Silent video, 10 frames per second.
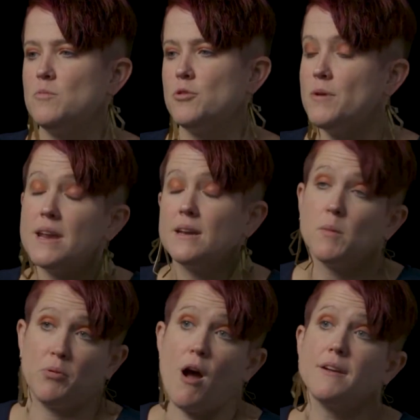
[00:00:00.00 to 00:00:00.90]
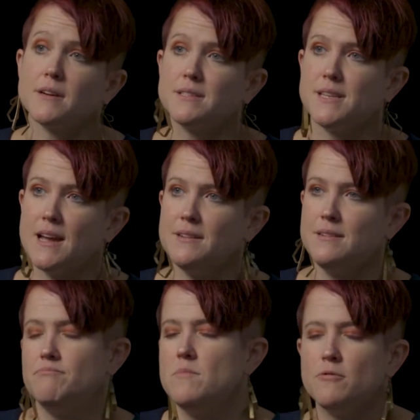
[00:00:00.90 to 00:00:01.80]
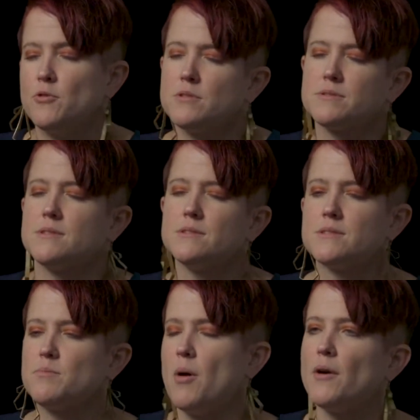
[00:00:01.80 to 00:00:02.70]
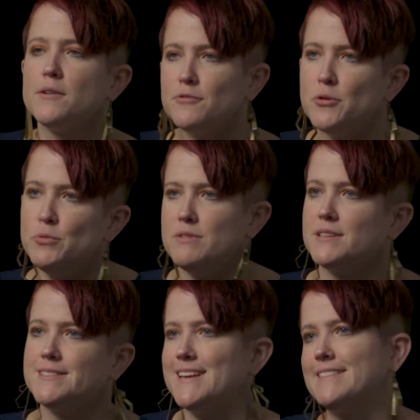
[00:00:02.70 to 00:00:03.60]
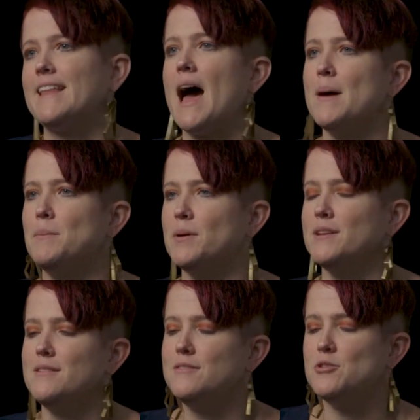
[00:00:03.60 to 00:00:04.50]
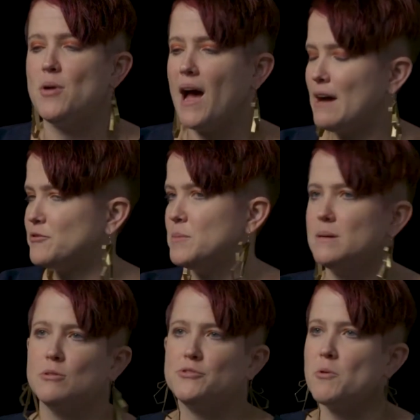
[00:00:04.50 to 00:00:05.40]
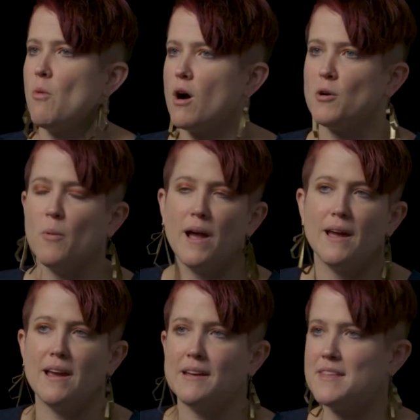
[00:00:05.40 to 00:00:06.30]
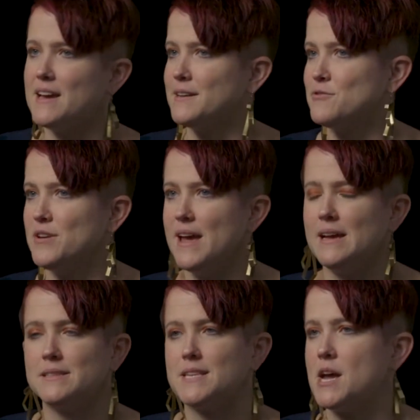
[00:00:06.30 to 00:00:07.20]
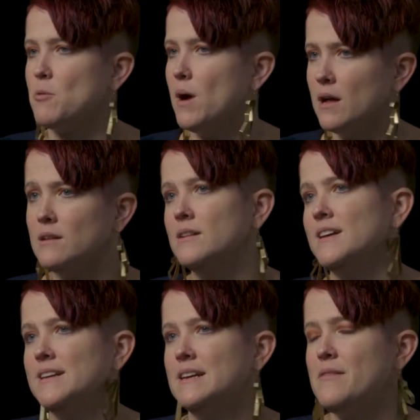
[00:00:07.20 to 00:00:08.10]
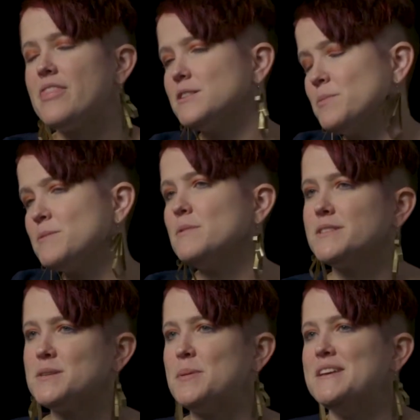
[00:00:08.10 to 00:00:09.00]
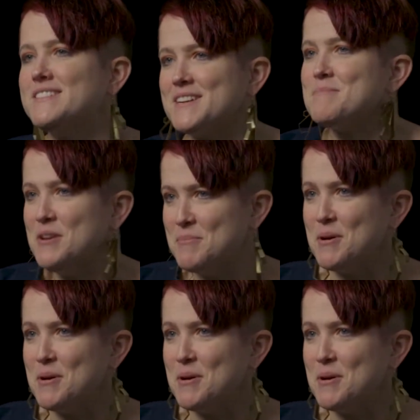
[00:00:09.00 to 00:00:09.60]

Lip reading: creating a product, and of course there's part of you that's in that, but you have to be able to walk away at the end of the day and say, well, this one wasn't a piece that I'm going to